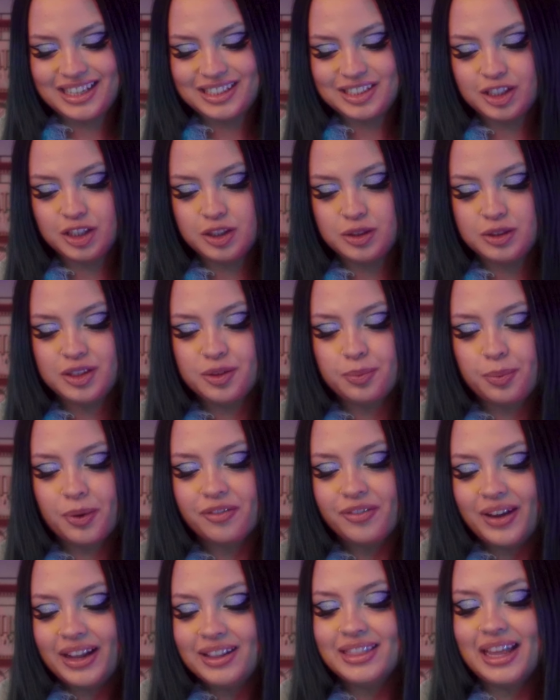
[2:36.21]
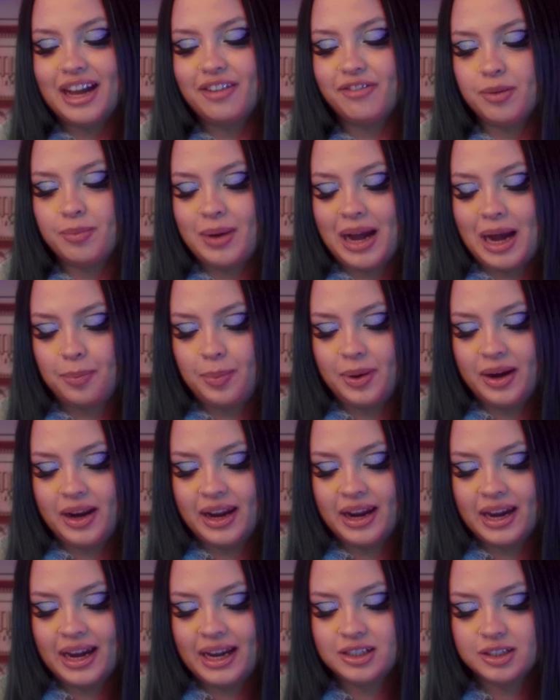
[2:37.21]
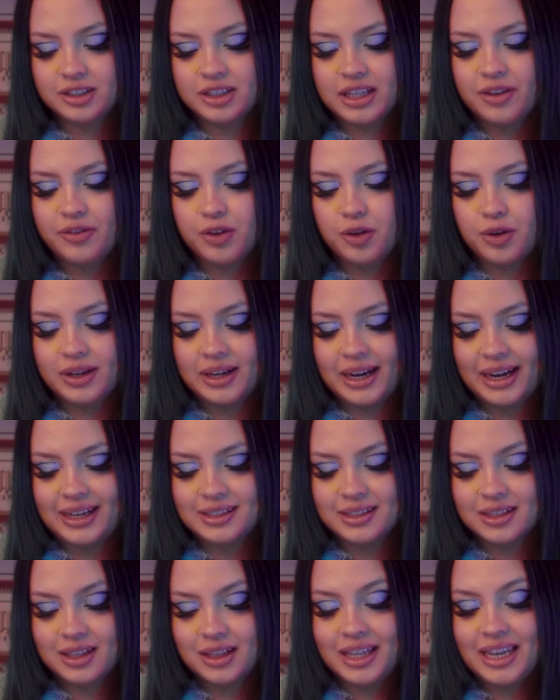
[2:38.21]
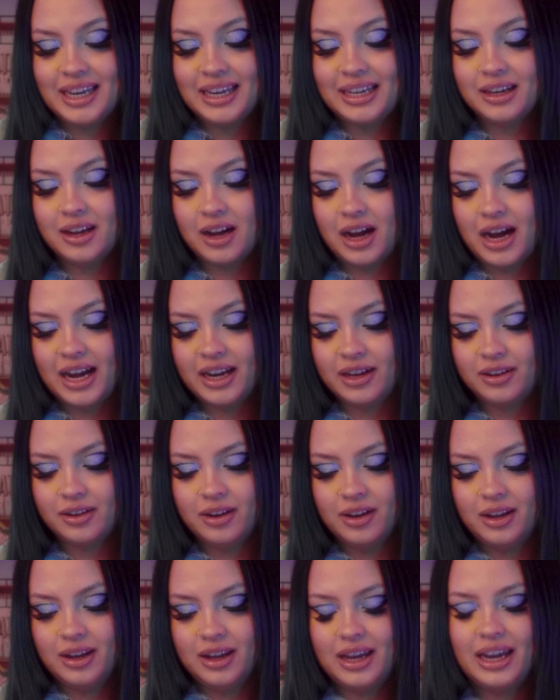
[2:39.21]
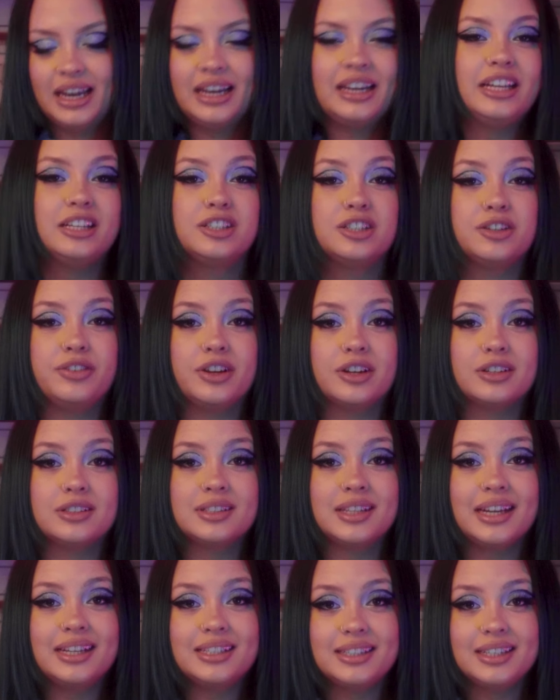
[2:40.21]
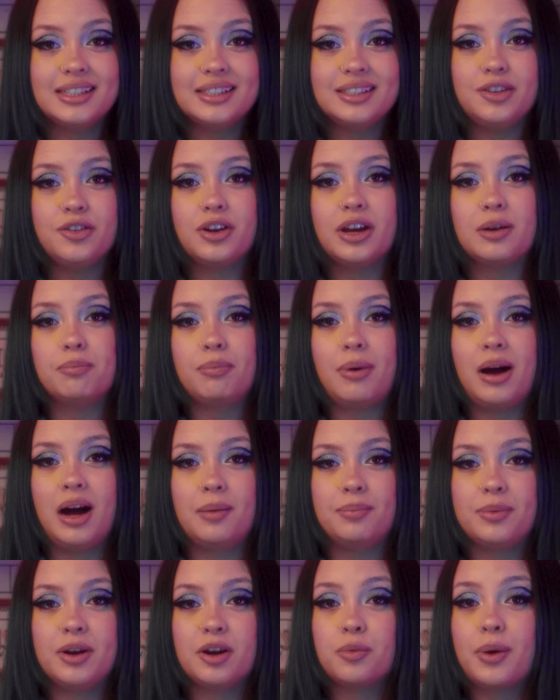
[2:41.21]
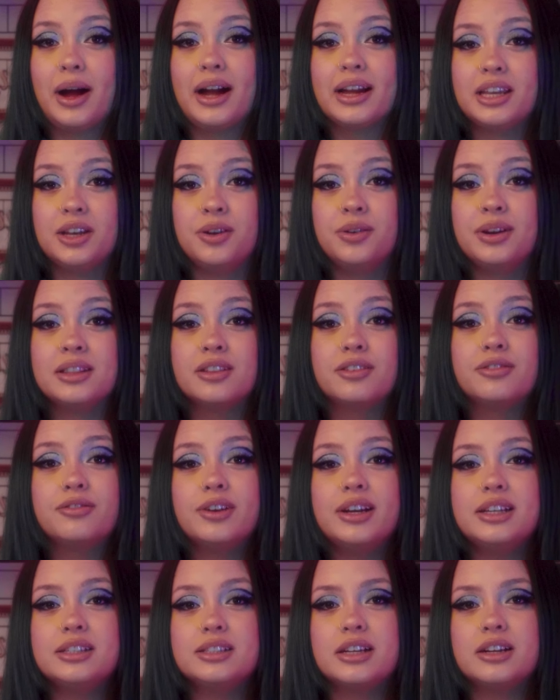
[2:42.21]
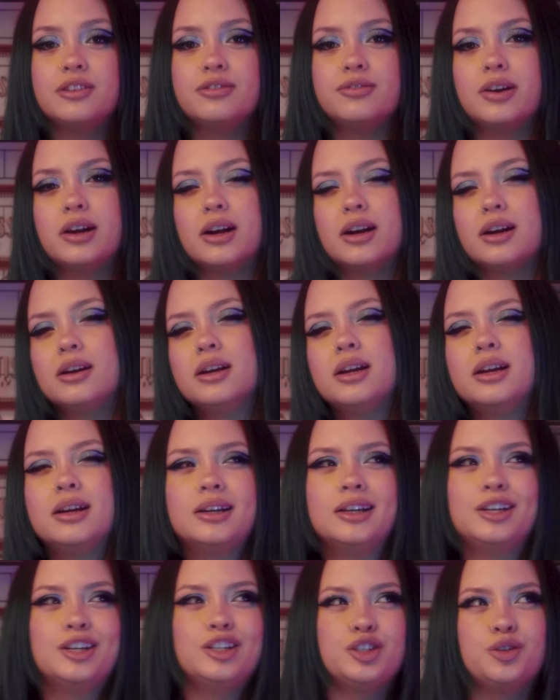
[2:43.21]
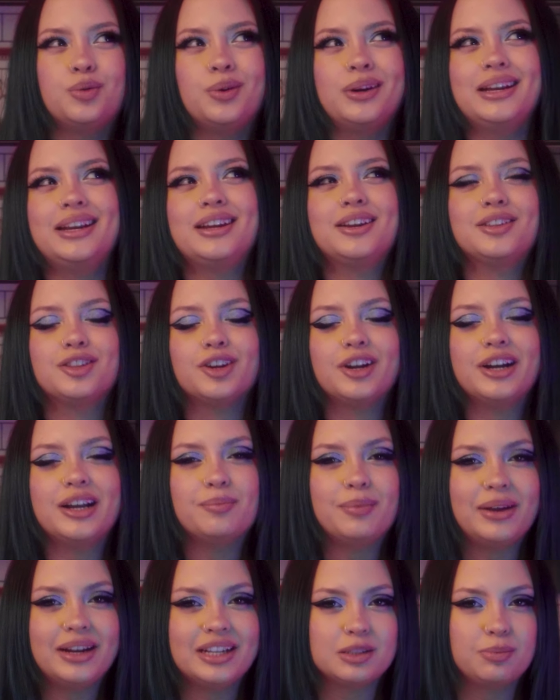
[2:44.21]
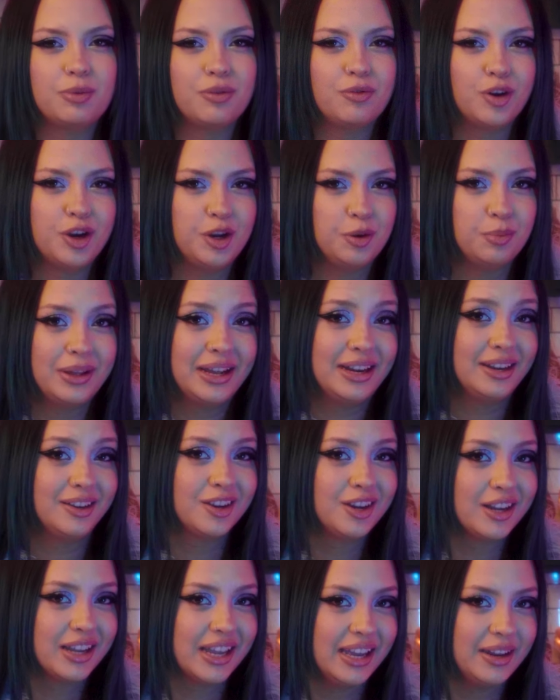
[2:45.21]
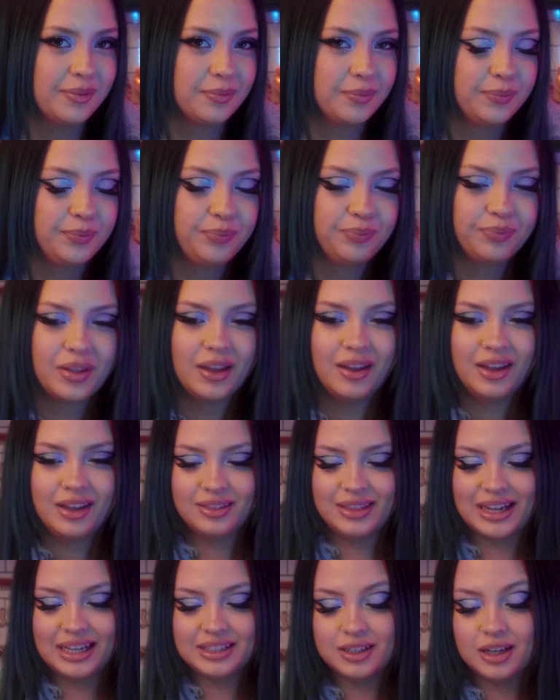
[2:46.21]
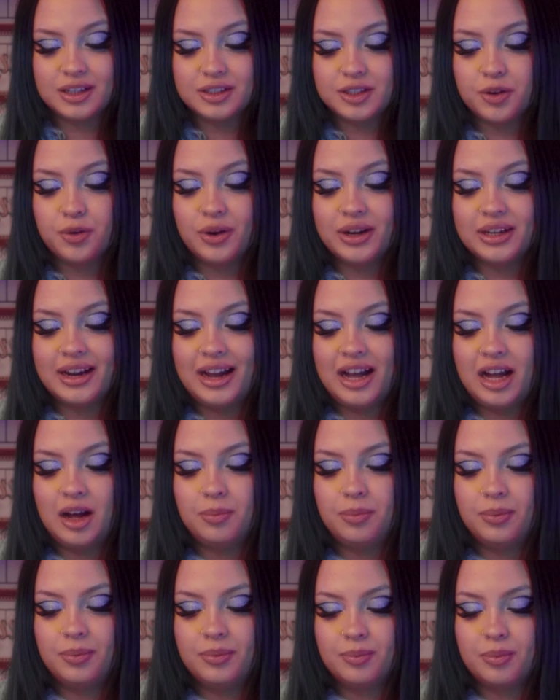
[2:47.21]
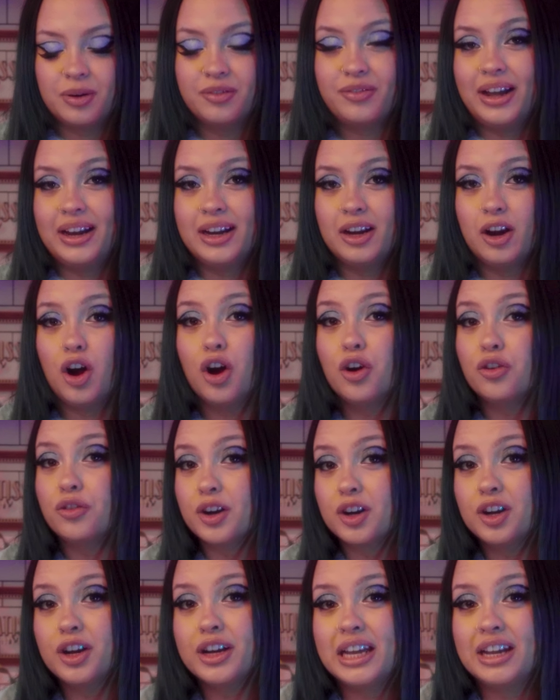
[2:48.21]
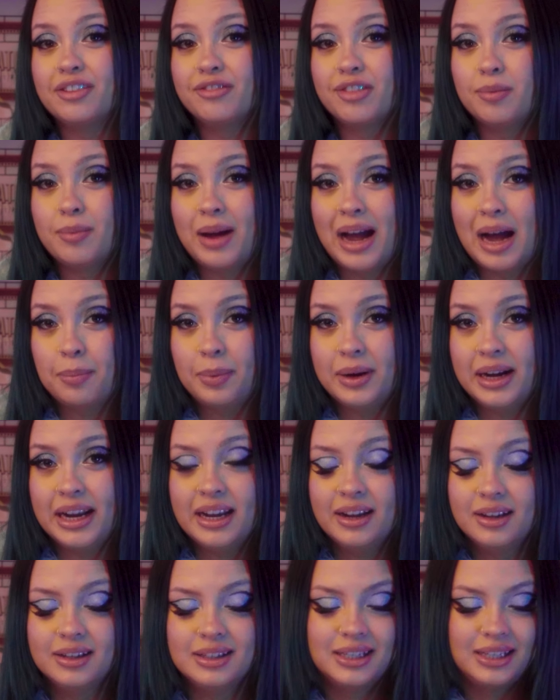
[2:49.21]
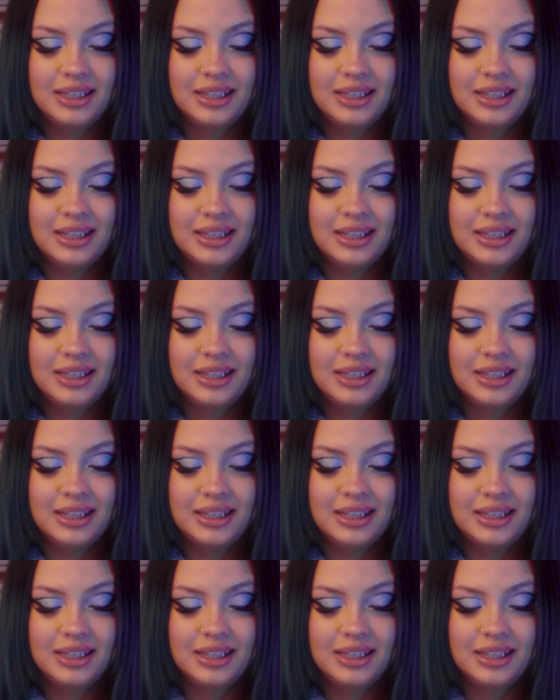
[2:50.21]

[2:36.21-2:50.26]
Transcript: So to prevent that from happening and just give you a nice clean cut in each of your slices, you can pop your Wagyu in the freezer for 20 to 30 minutes before you plan to cook it. That's also going to help prevent overcooking from happening.